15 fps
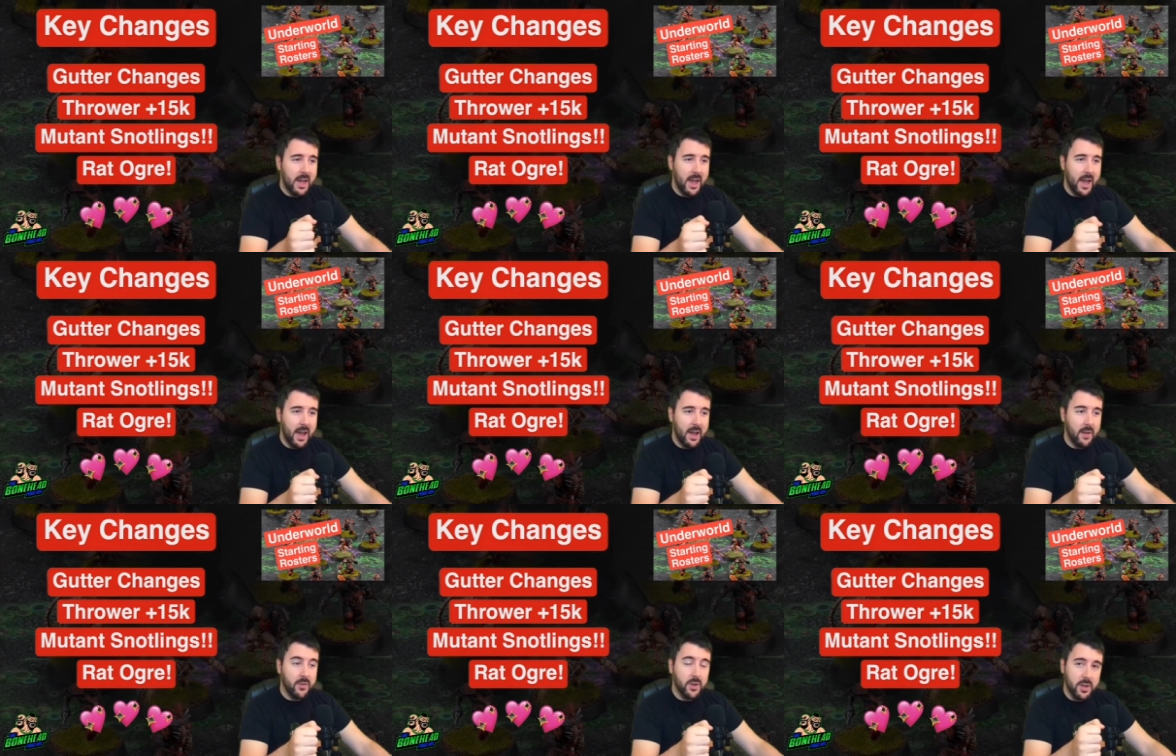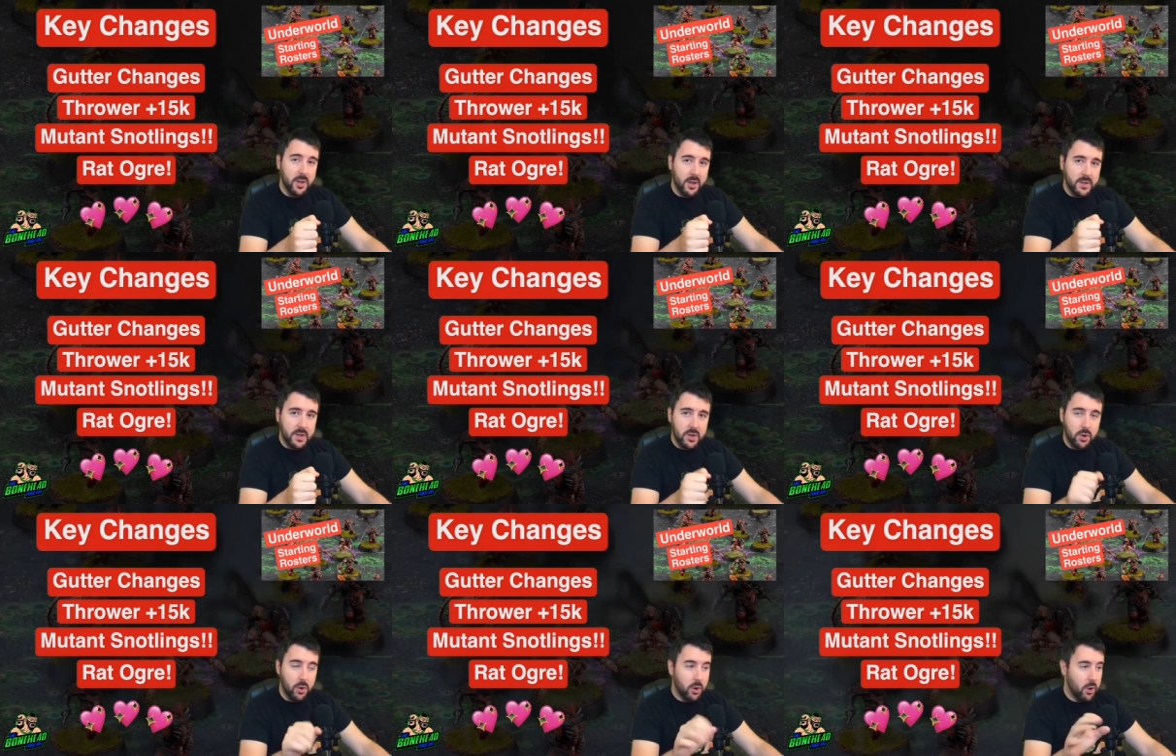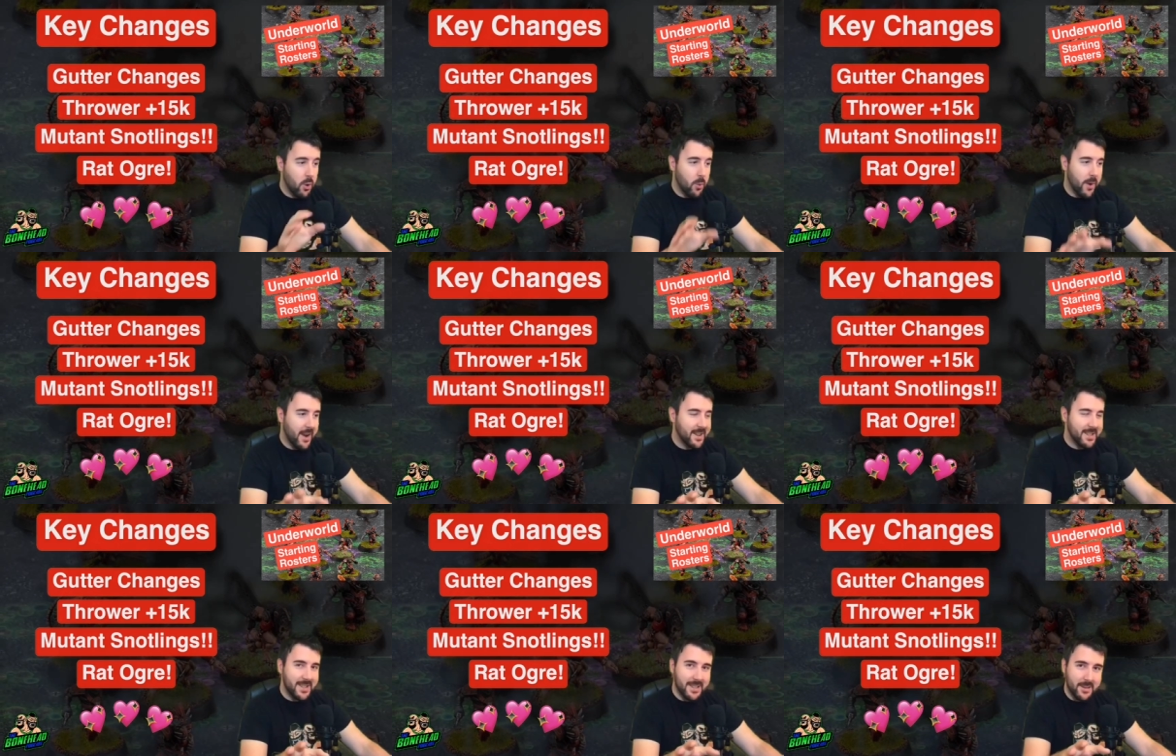Uh, the gutter got
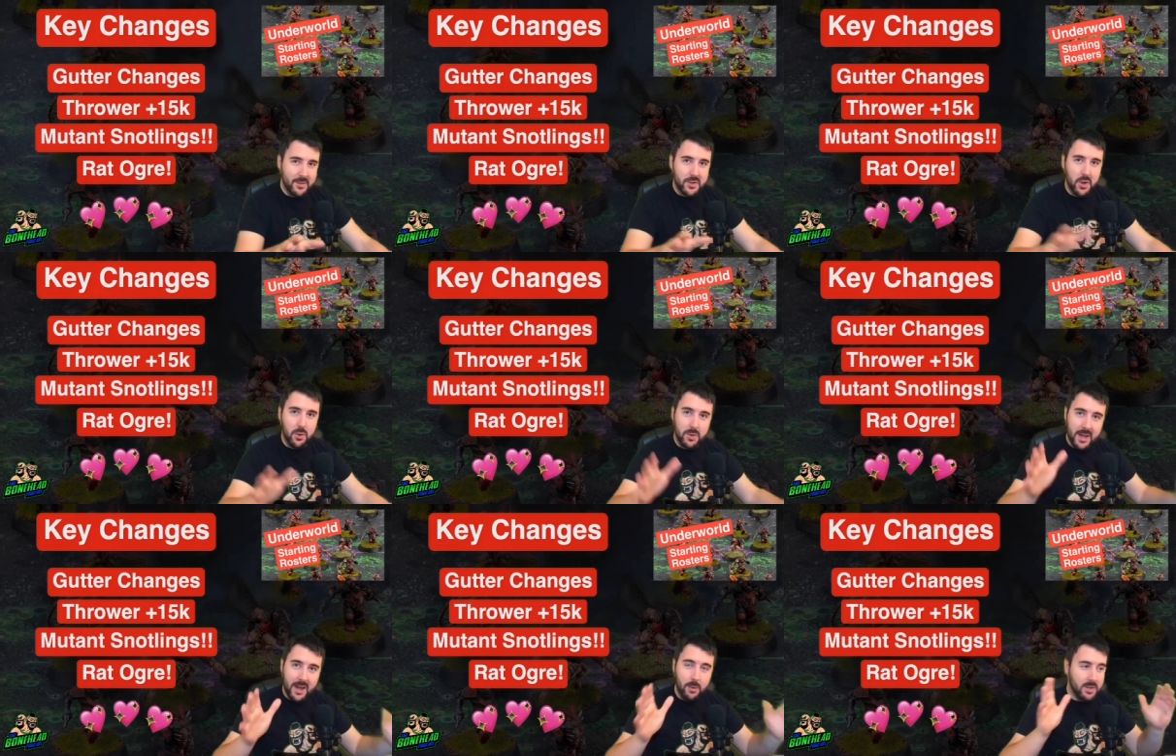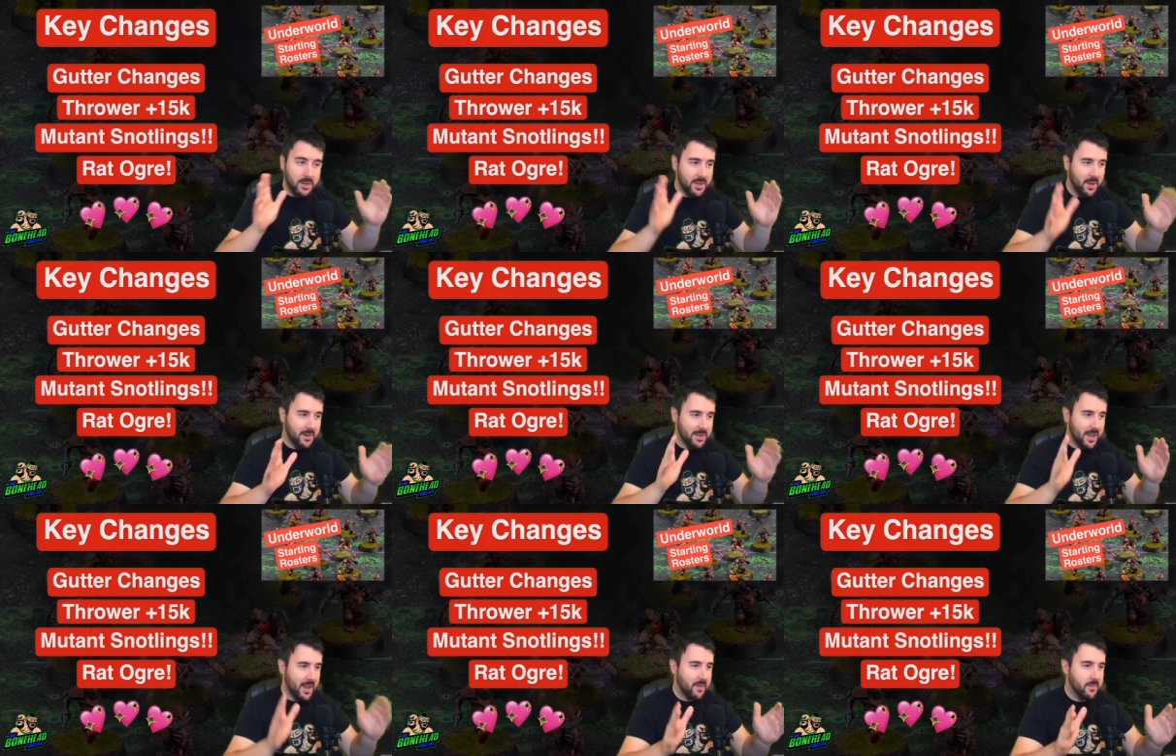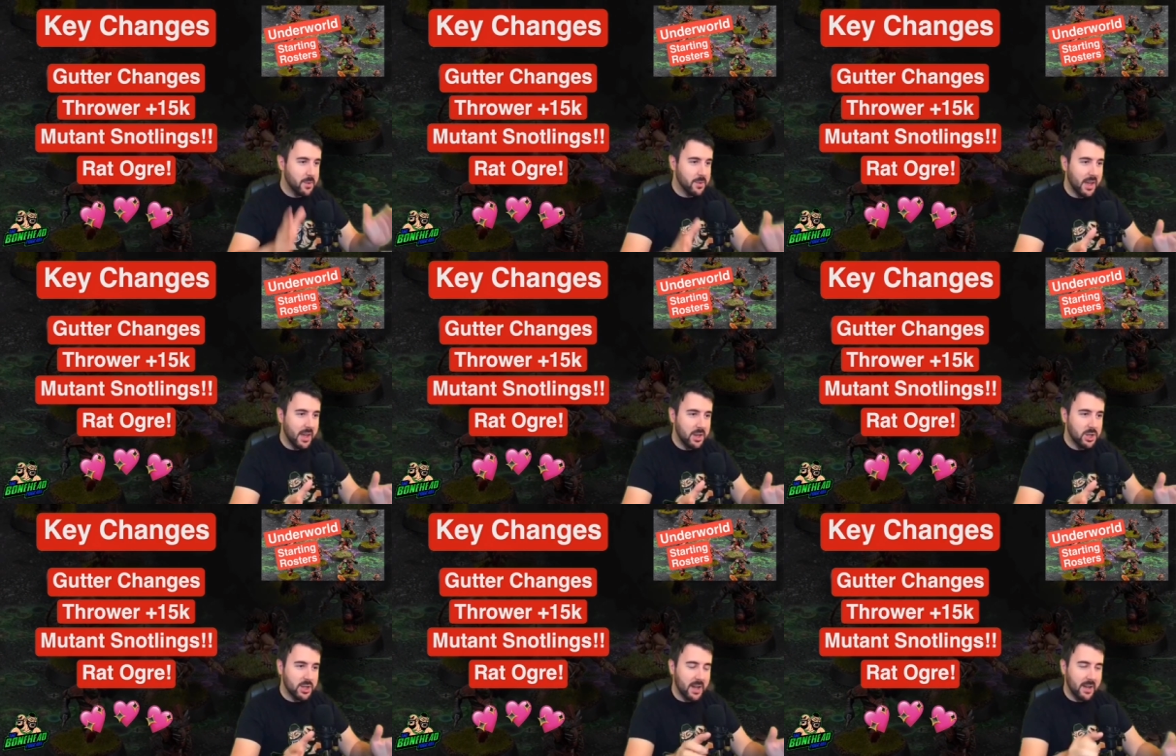corrected, so now does have
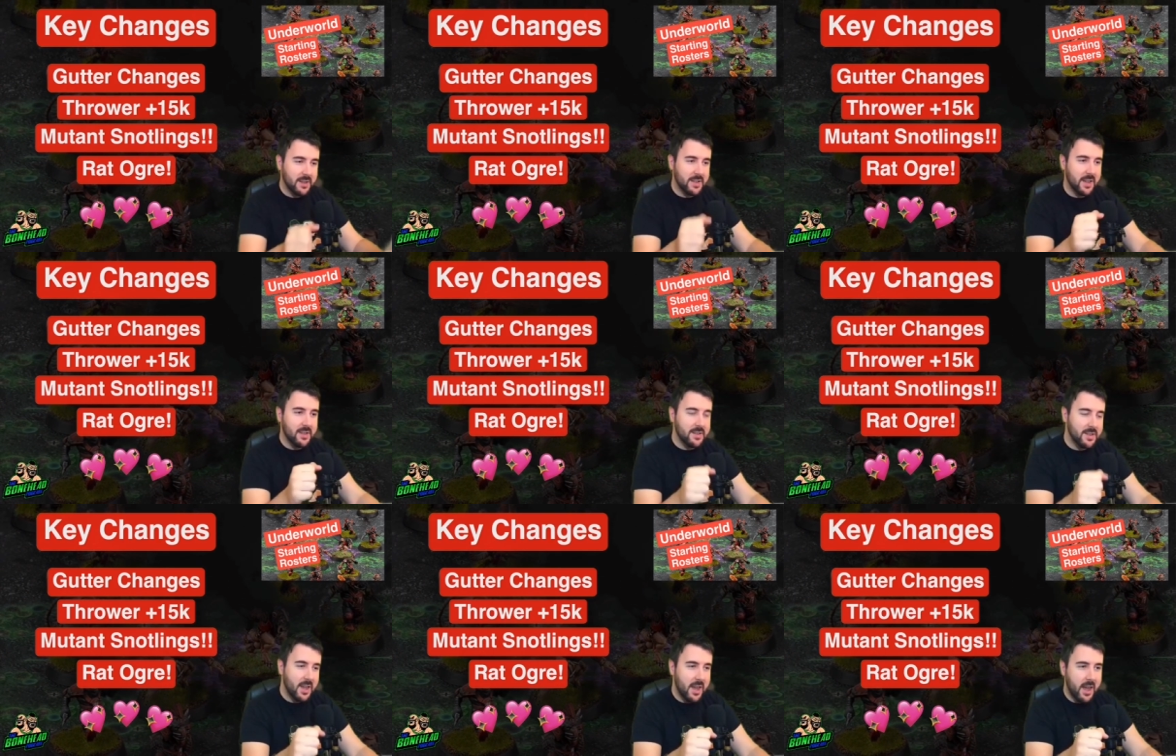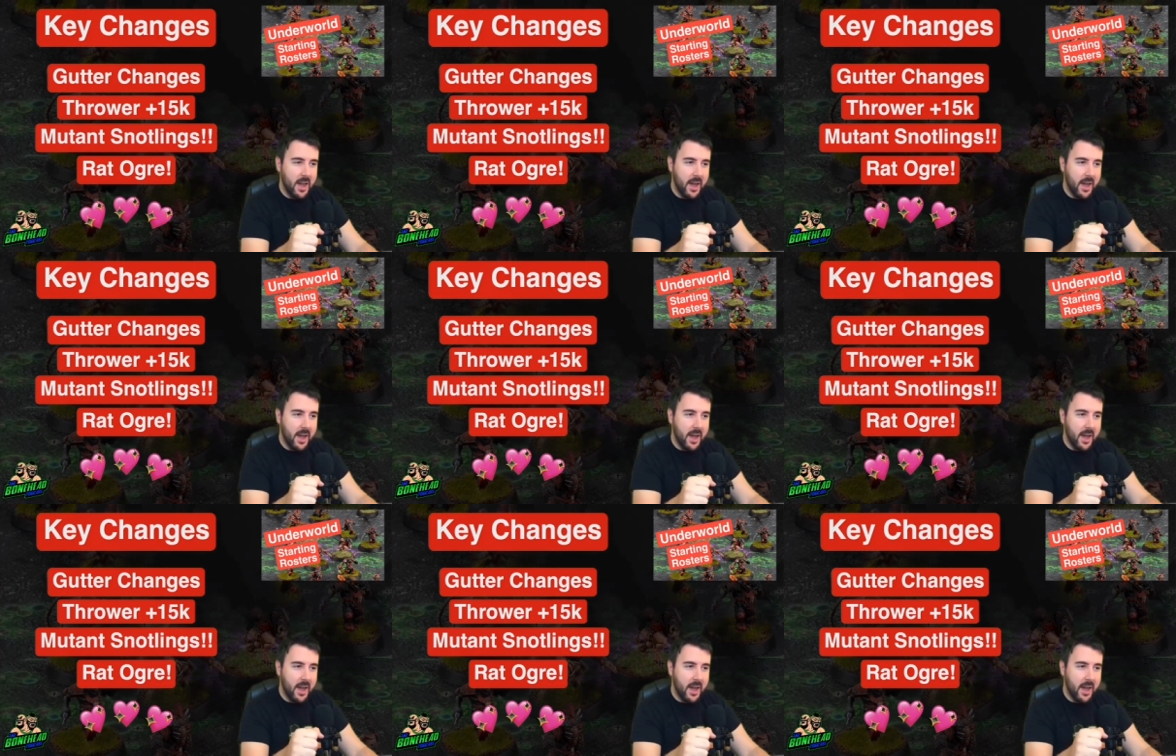mutation access.